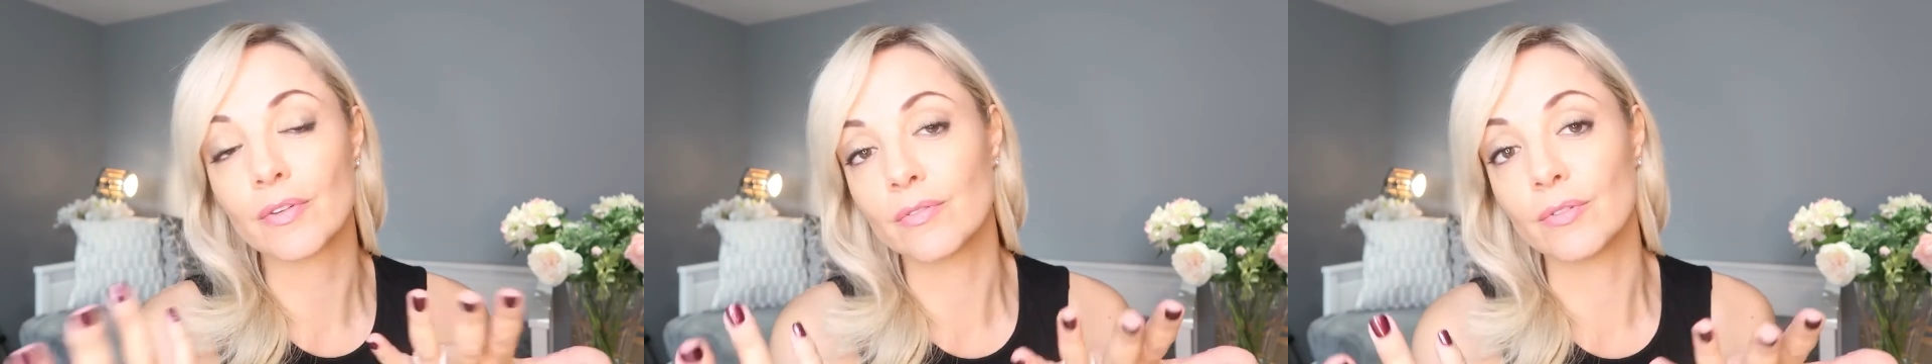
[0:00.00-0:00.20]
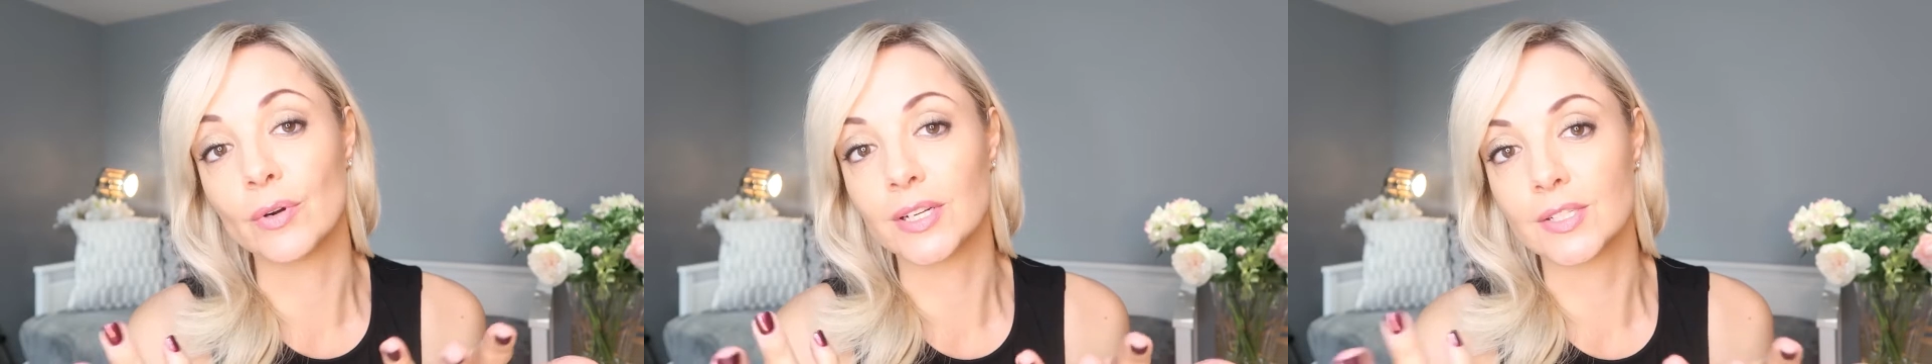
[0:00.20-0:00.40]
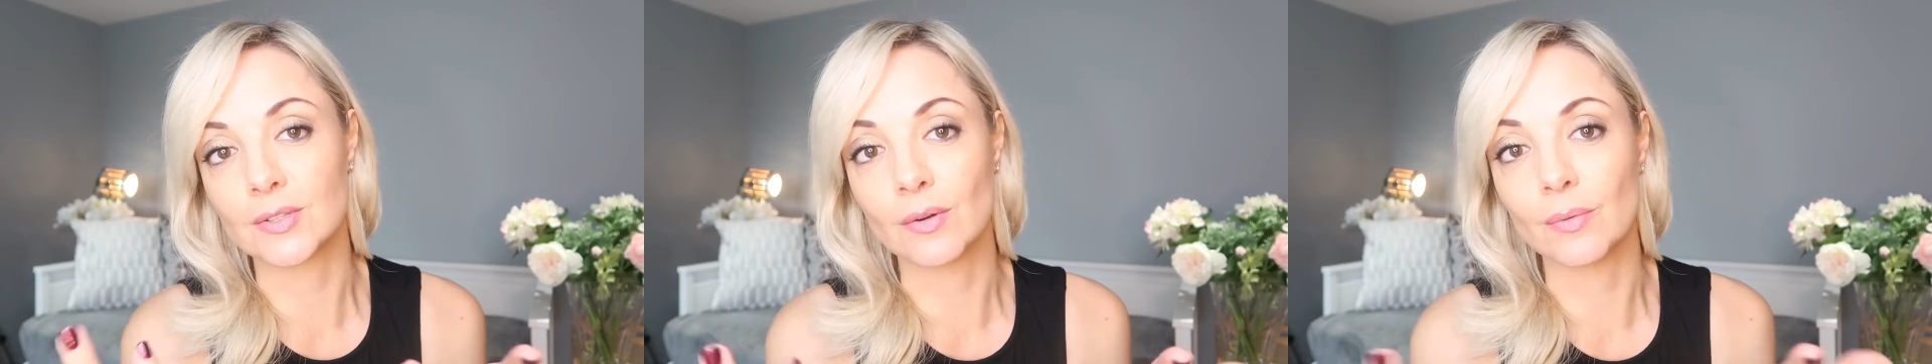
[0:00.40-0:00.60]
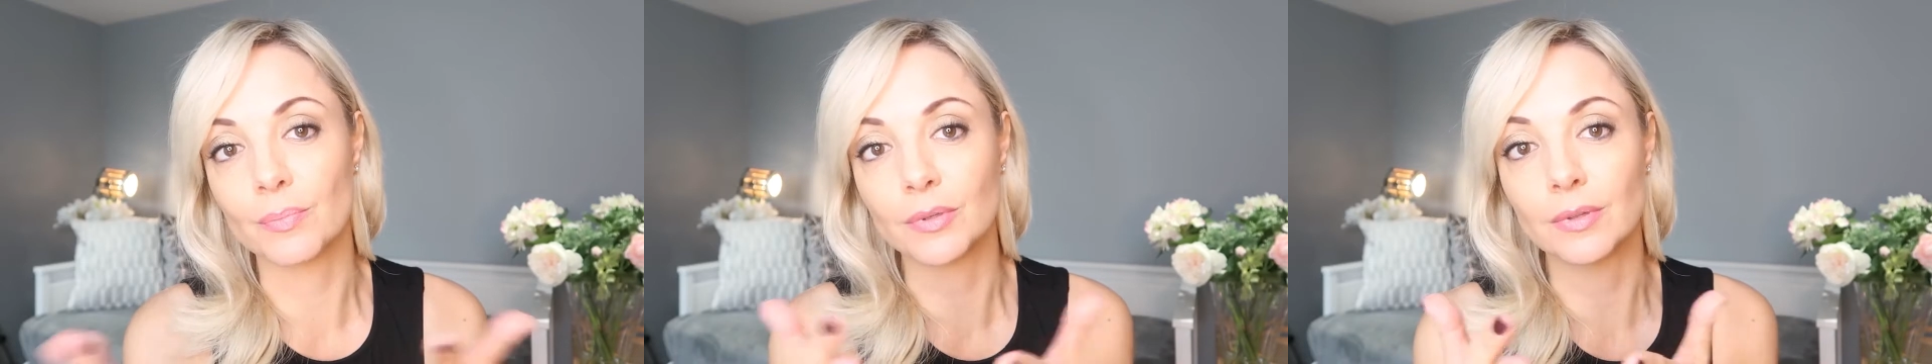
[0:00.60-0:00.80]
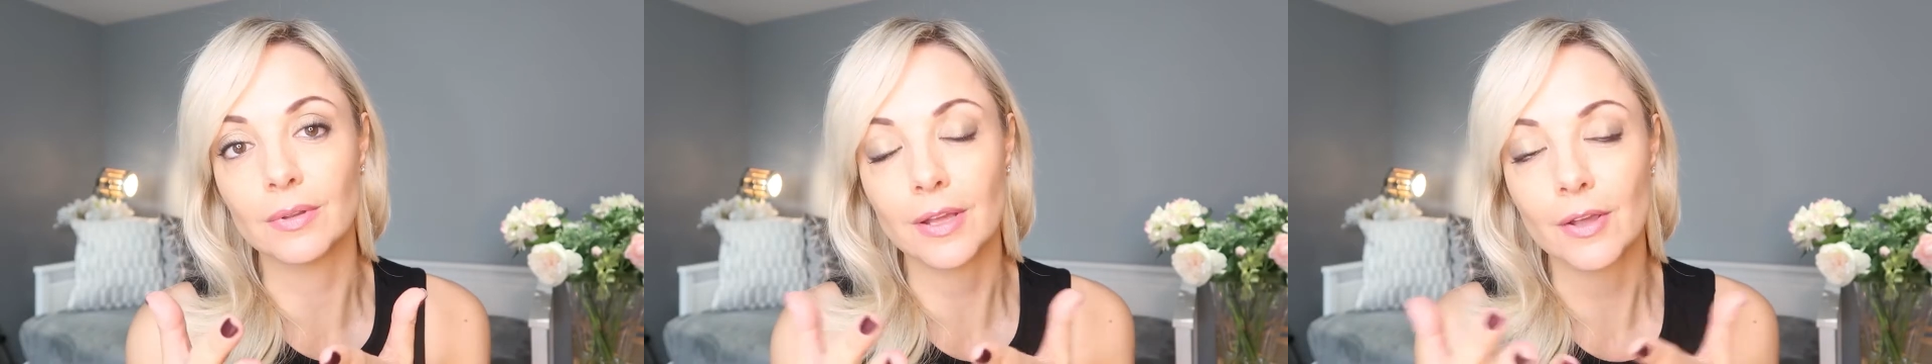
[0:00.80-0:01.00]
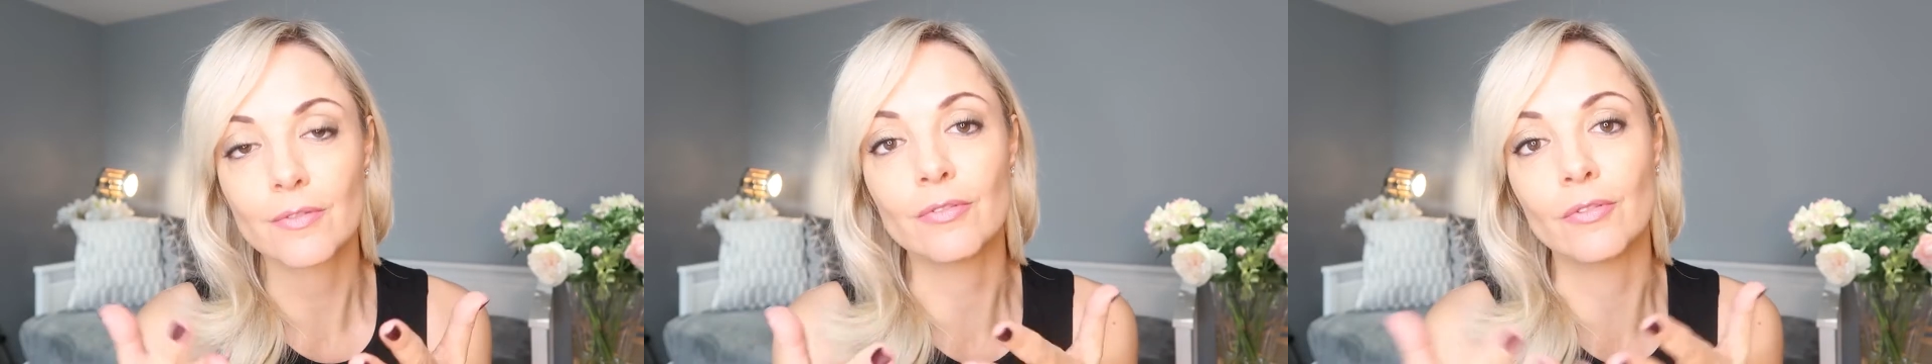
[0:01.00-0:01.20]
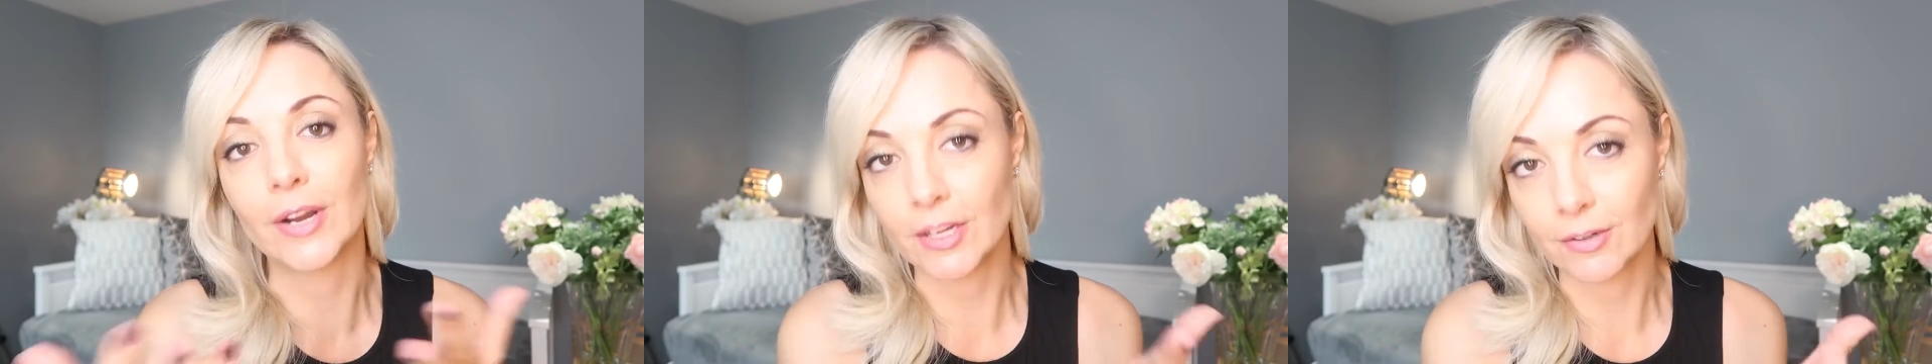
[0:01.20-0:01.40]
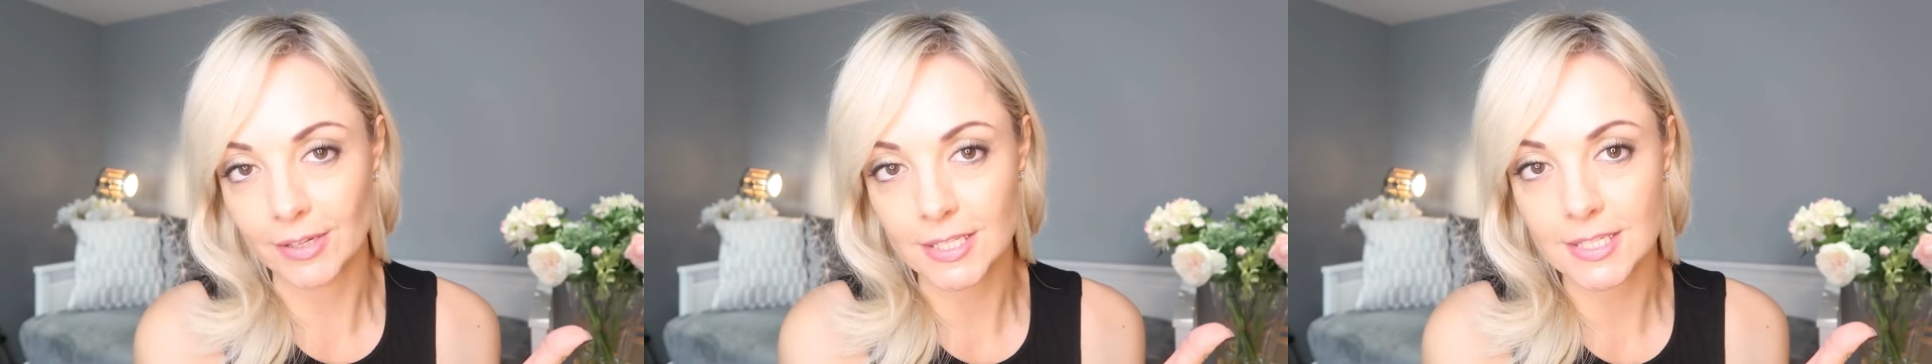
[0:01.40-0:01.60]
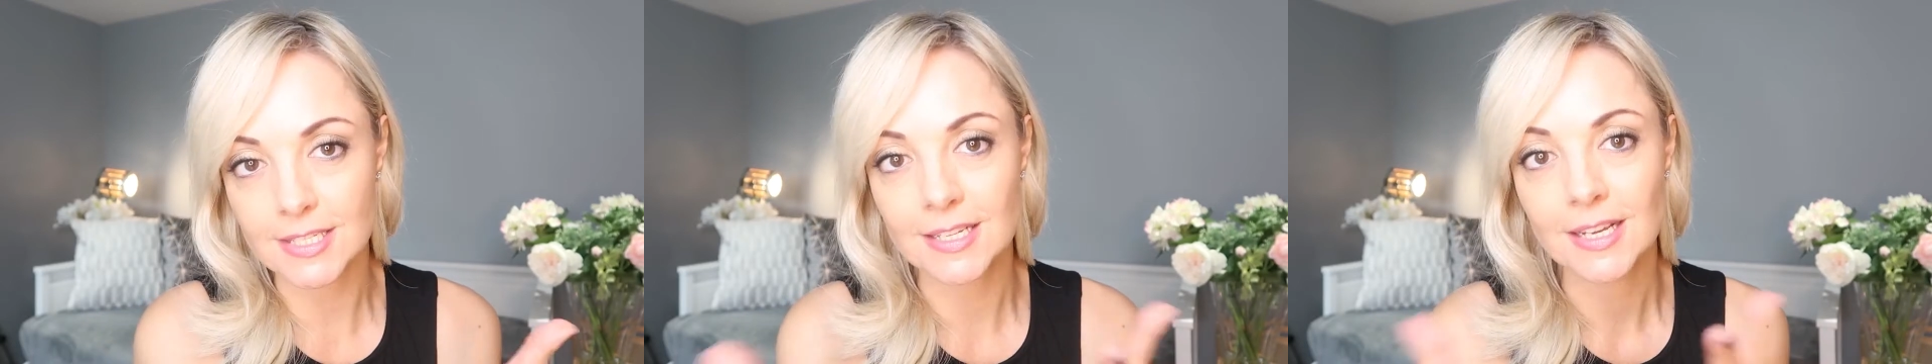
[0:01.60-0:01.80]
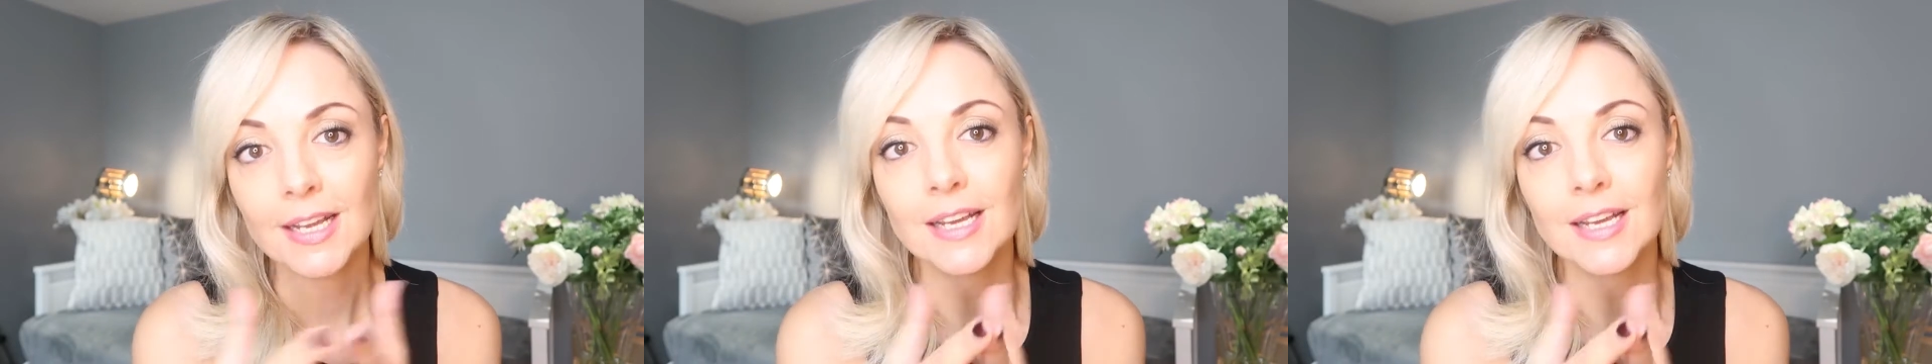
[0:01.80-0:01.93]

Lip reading: for example, fragrance.